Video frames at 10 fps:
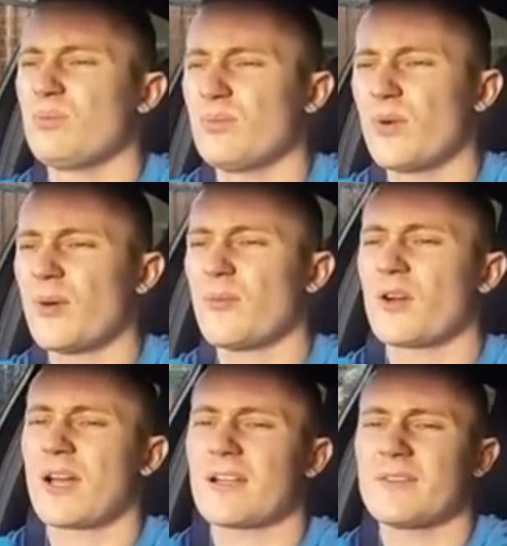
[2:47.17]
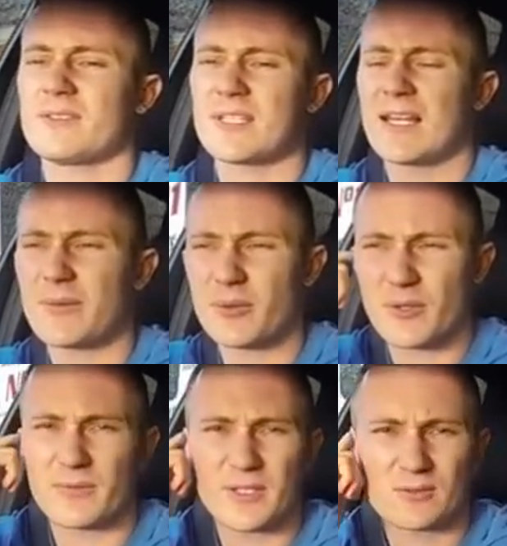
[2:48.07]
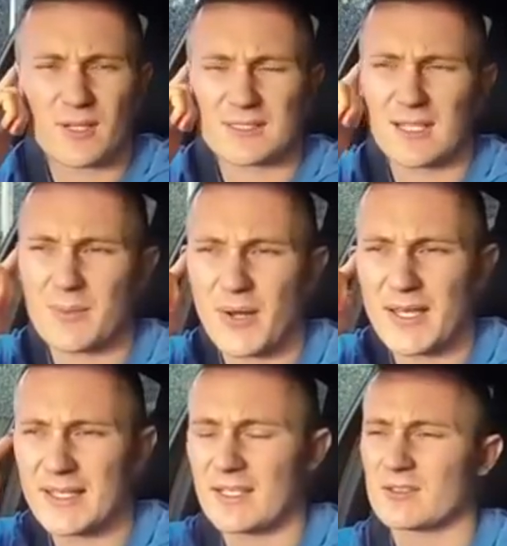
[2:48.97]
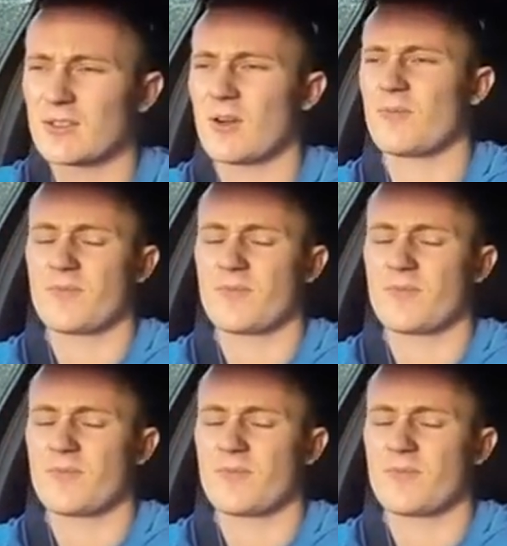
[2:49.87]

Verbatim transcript: but I'm not kind of entirely happy with the fit, so I had to like buy it again. So